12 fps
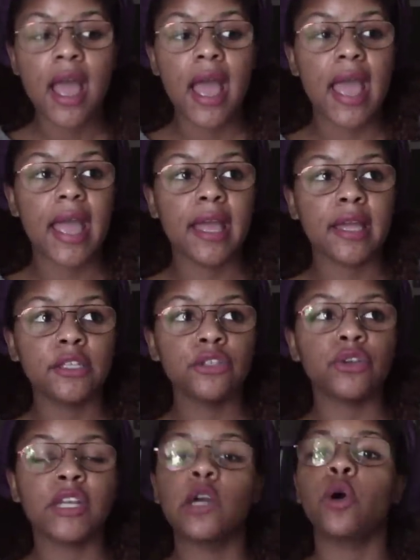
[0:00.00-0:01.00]
And,
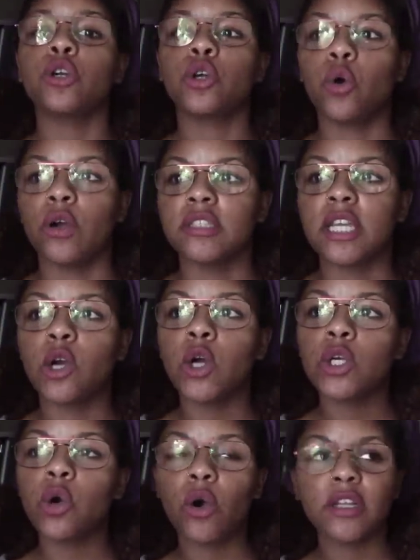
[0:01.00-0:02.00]
they go to court. They go
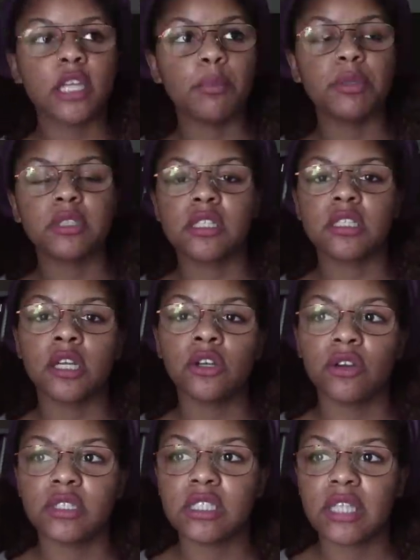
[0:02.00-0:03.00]
to court. They put the son
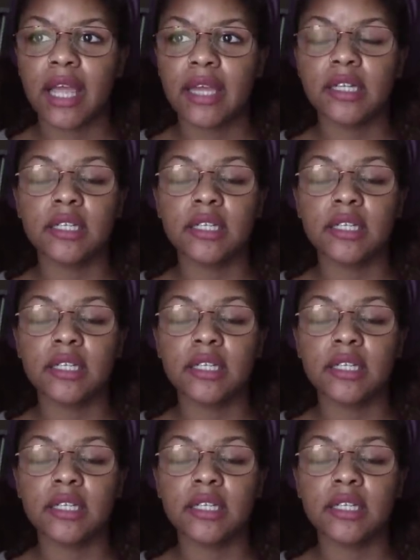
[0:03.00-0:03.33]
on stand.